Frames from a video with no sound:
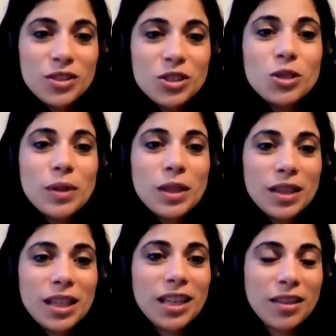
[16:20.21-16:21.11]
doing
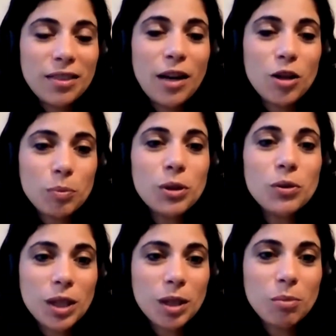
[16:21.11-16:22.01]
the
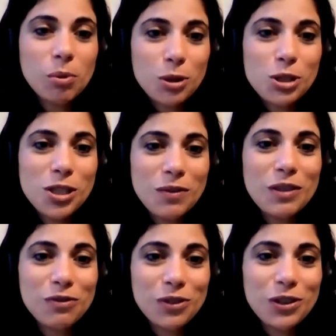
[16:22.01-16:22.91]
therapeutic portion of
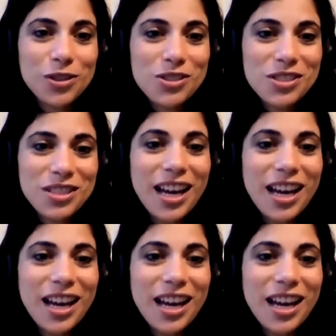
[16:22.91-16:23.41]
it first,